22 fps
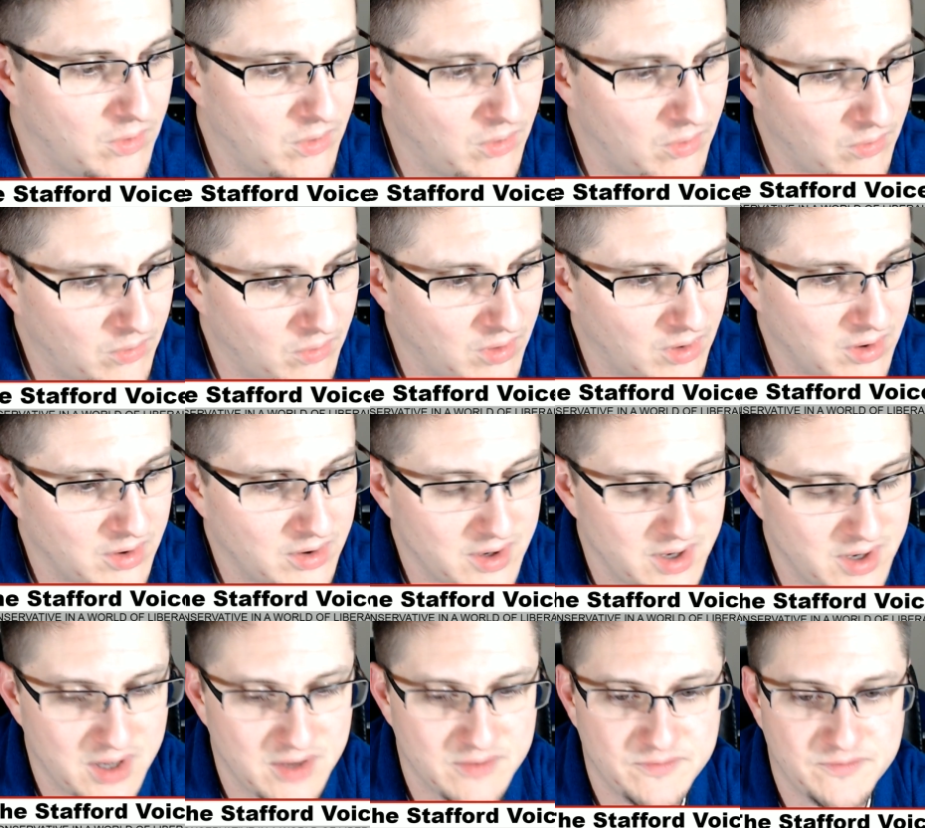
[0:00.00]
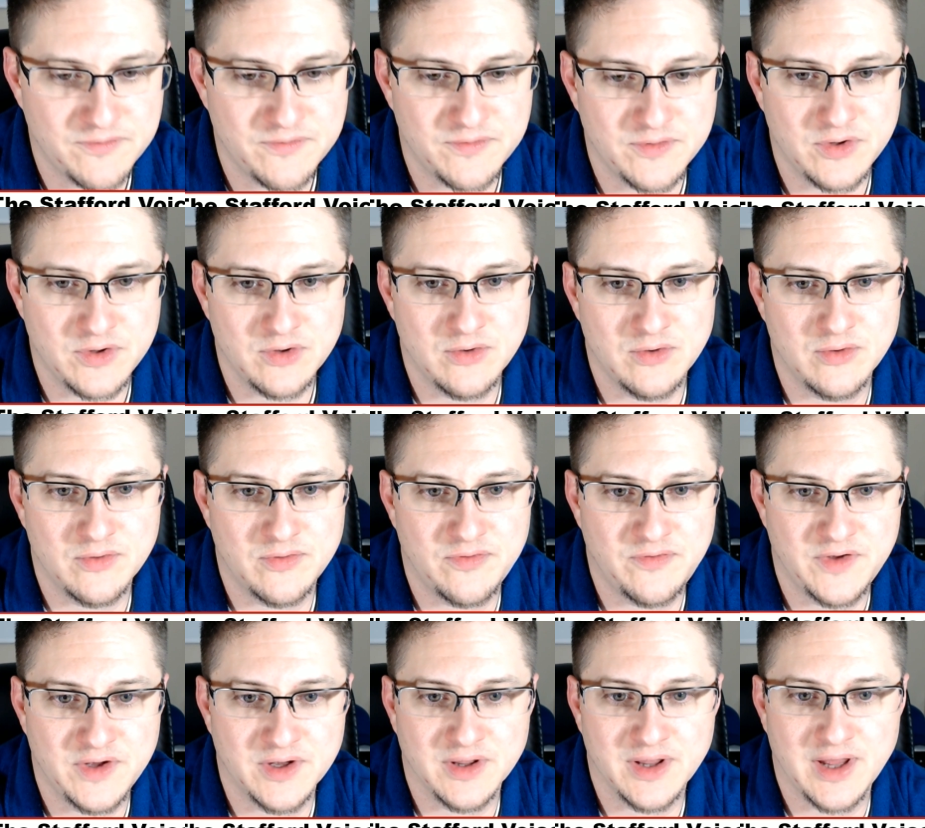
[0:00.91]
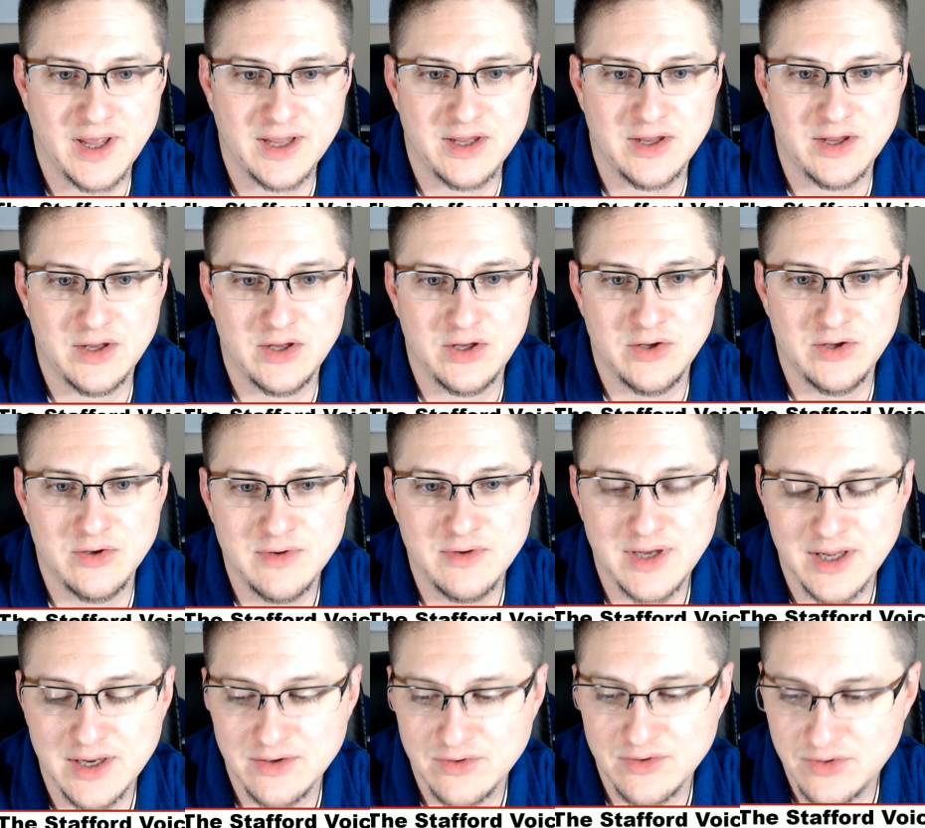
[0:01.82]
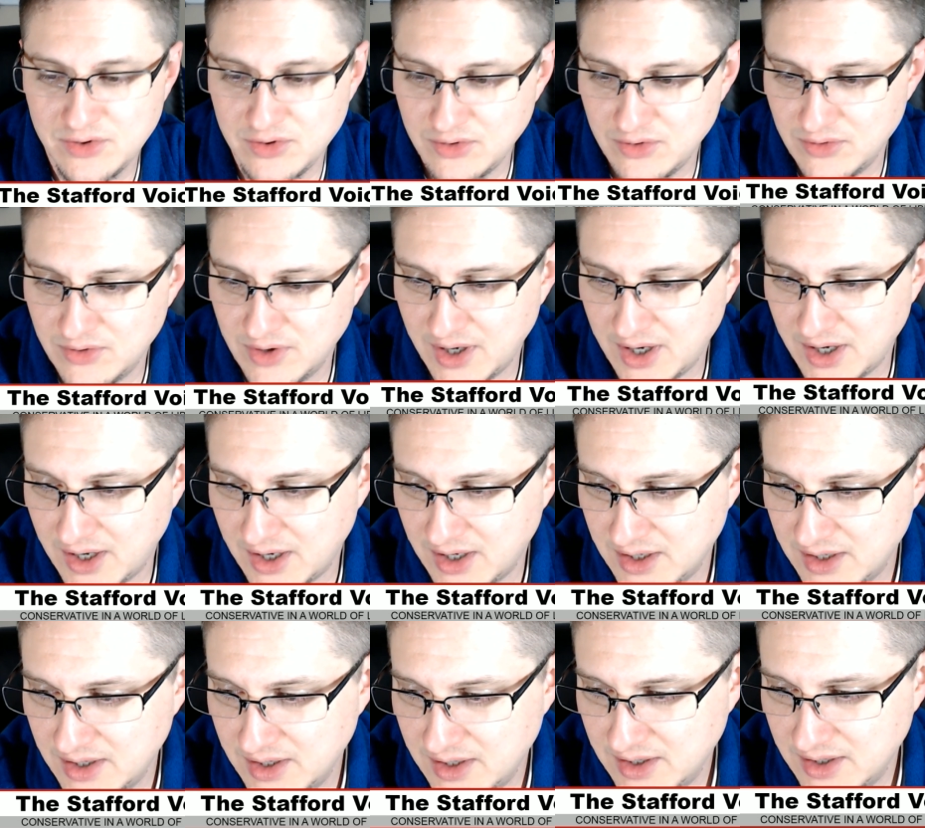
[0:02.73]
Or if you feel like you need to